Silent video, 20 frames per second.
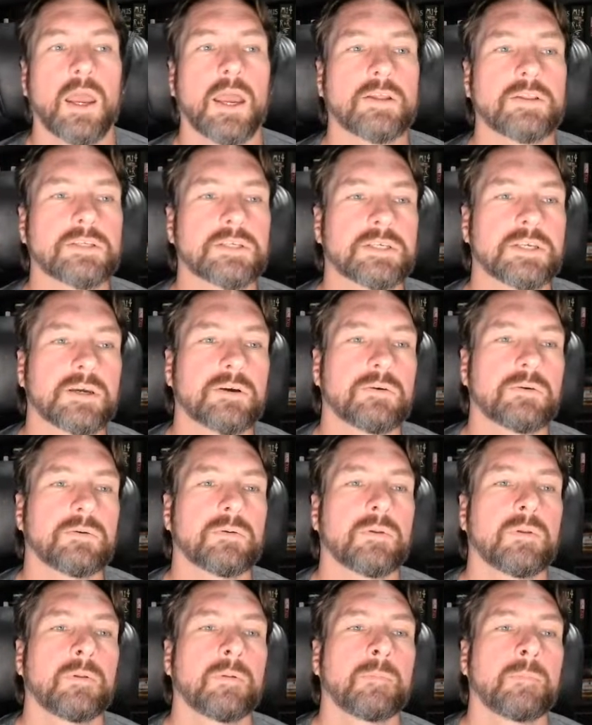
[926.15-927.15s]
And
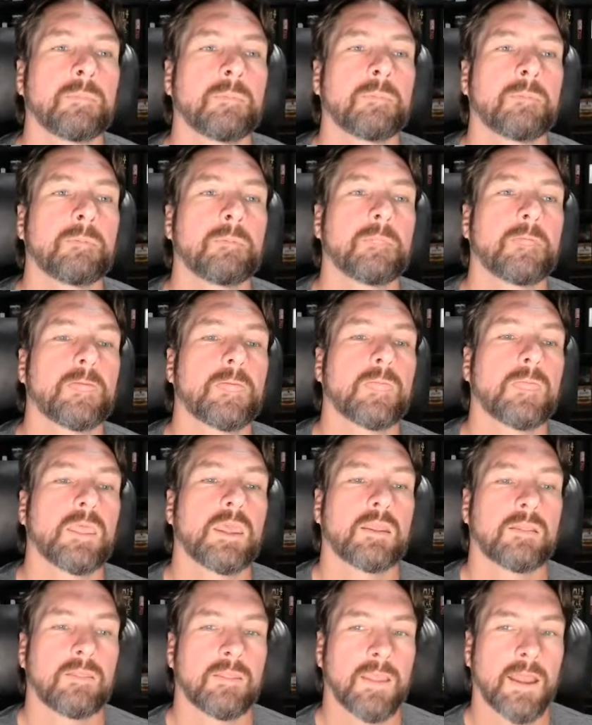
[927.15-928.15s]
so
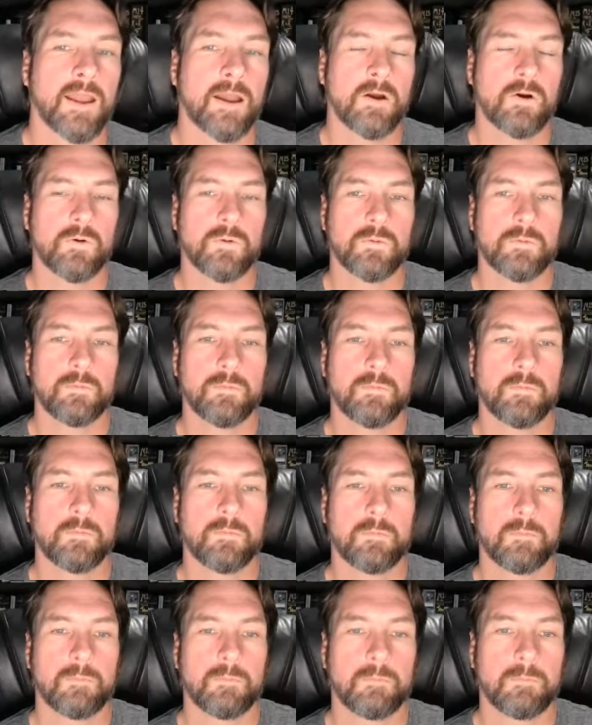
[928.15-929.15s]
now
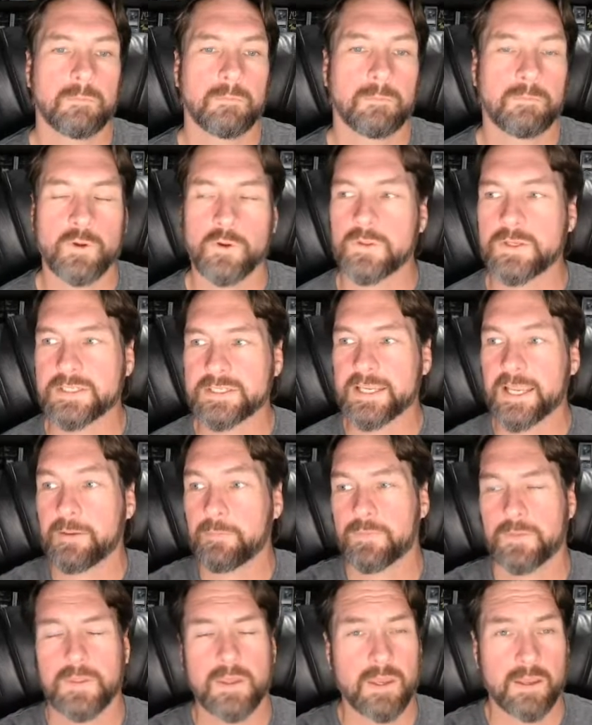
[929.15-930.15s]
they're the
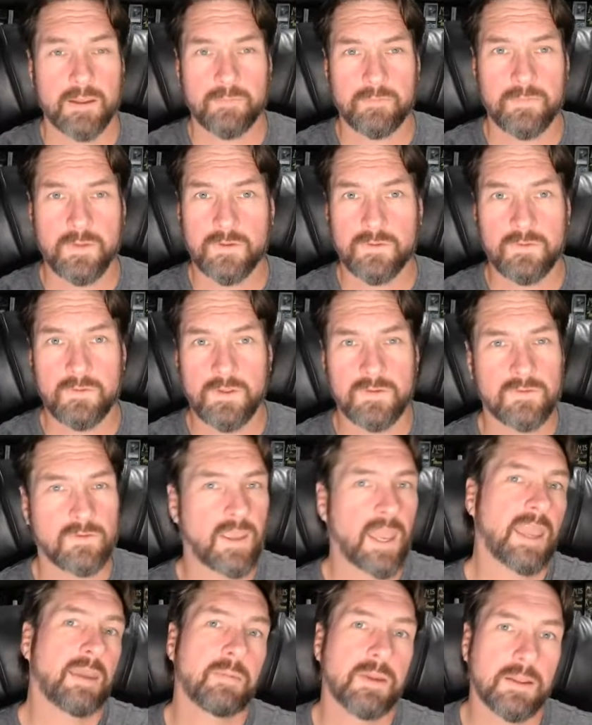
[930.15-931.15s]
same thing. This
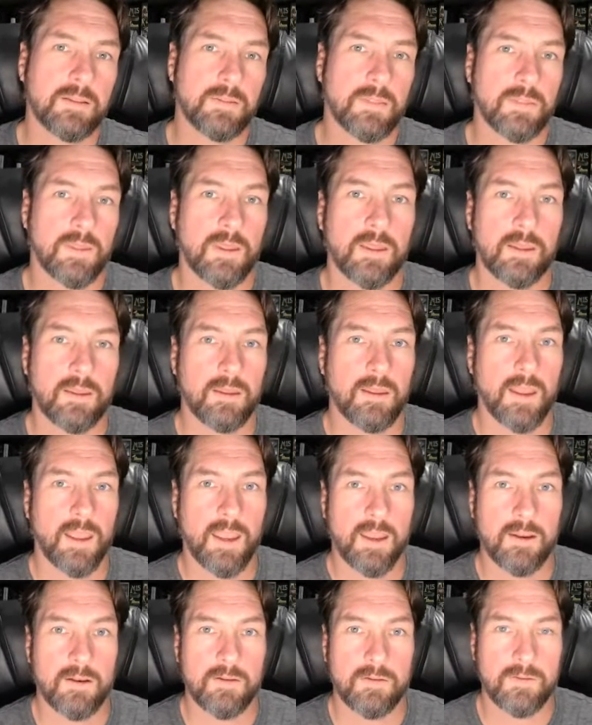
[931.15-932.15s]
gaming thing
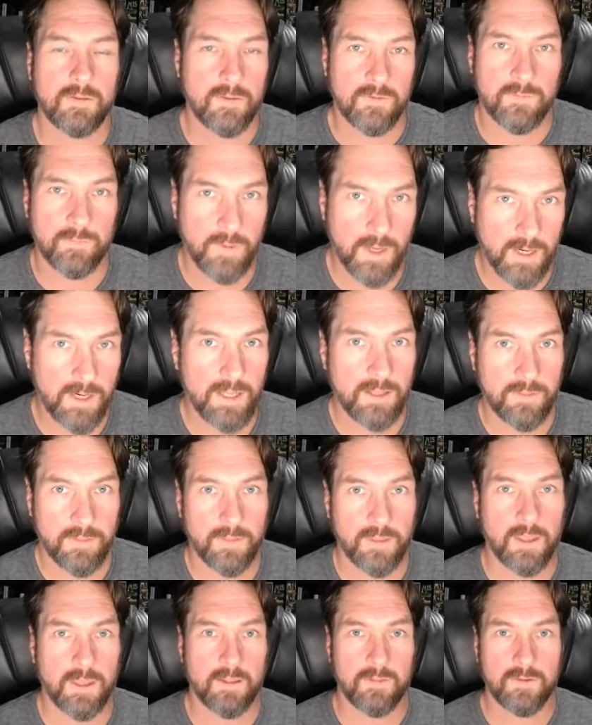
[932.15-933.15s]
and this money
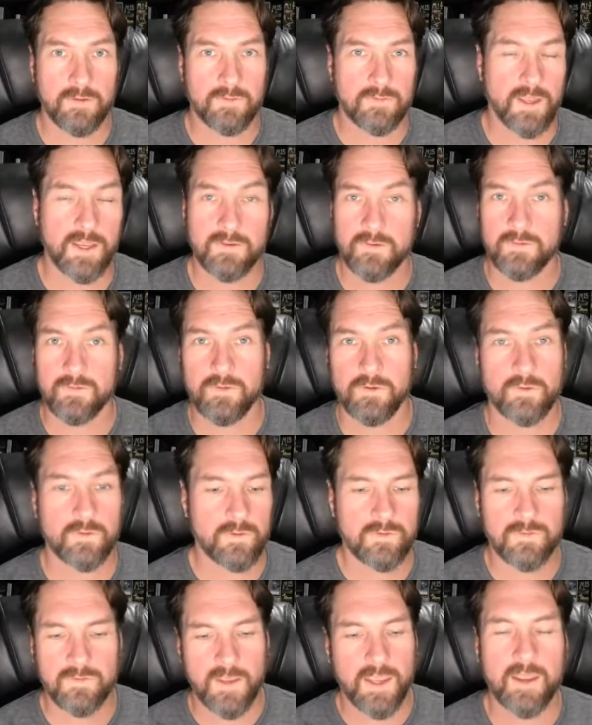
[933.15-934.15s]
thing, these DEXs, they're
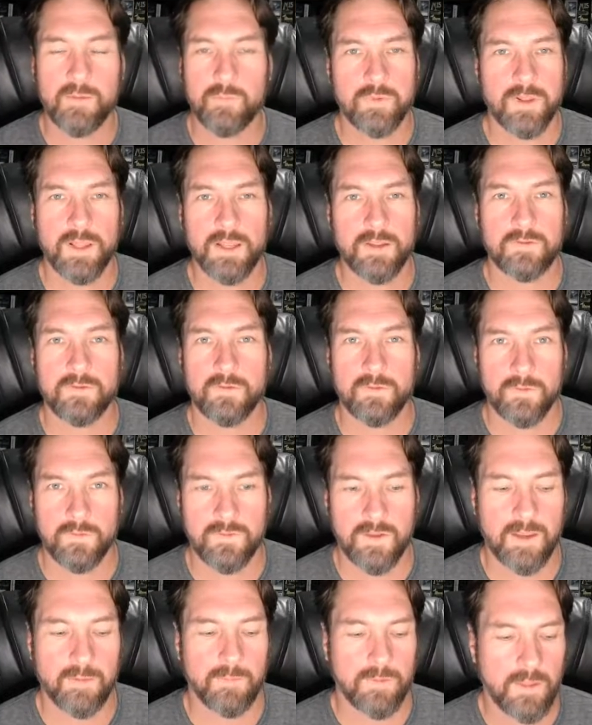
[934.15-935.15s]
the same place. They're the
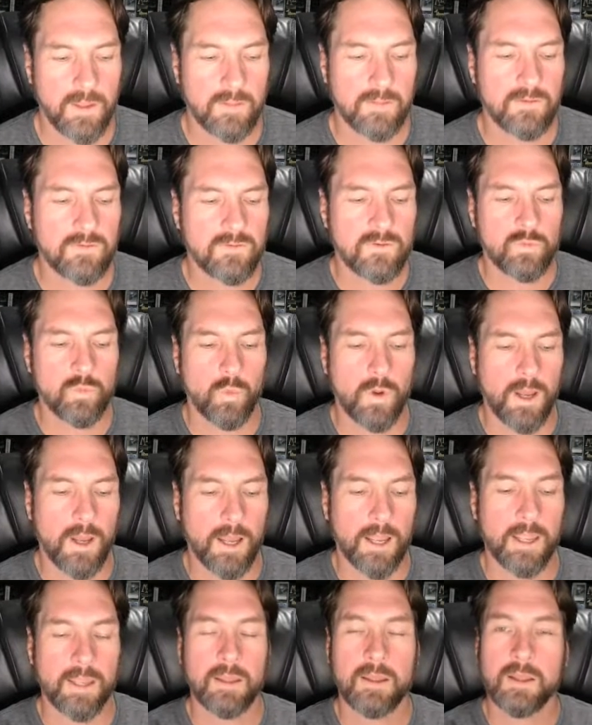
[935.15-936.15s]
same thing. This is
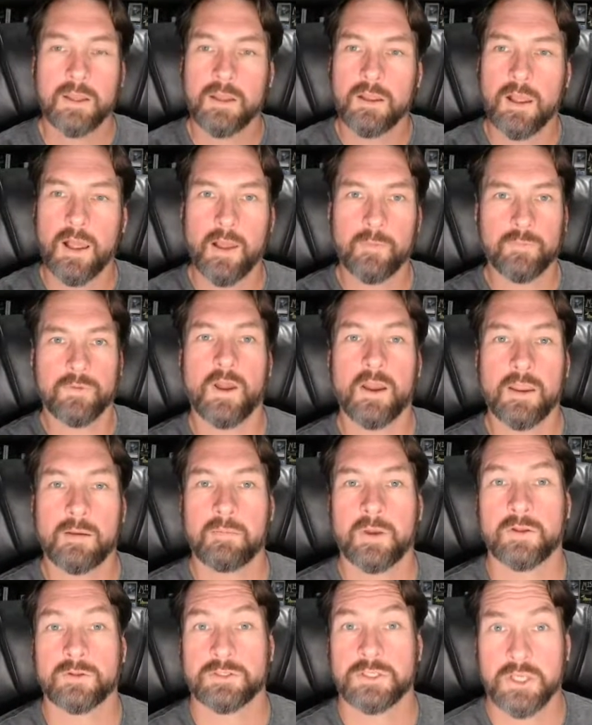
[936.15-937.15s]
why I'm talking
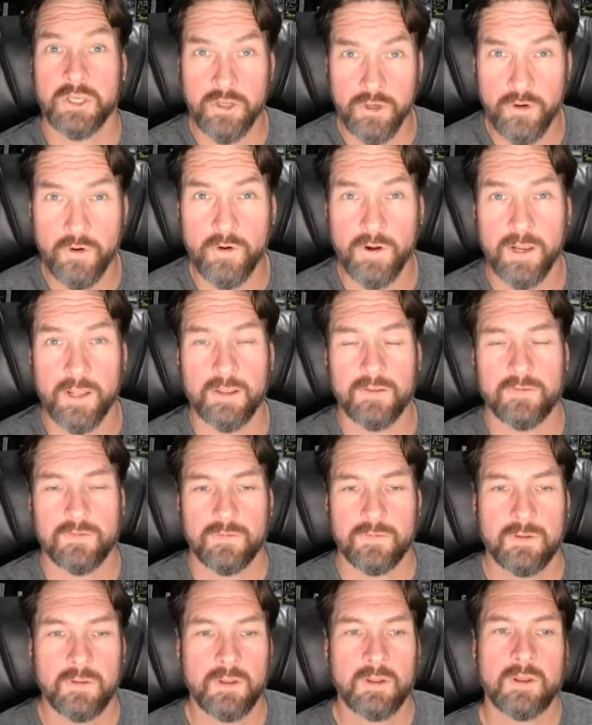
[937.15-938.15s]
about
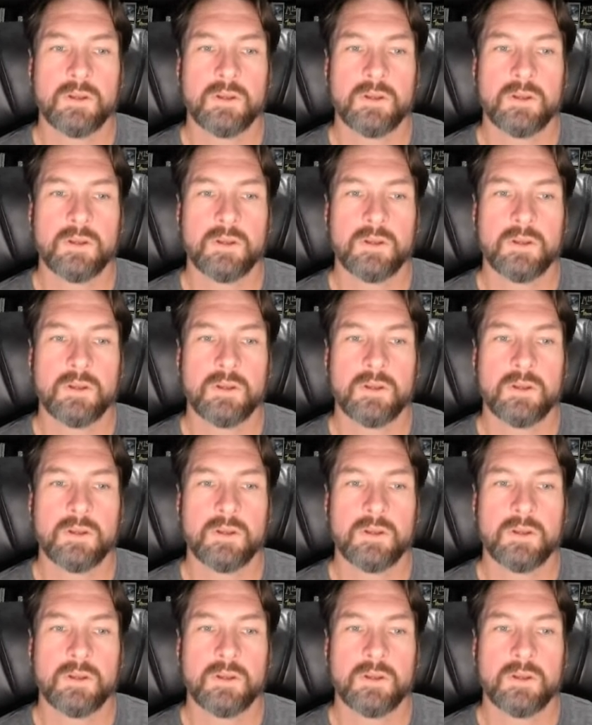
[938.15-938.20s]
securities.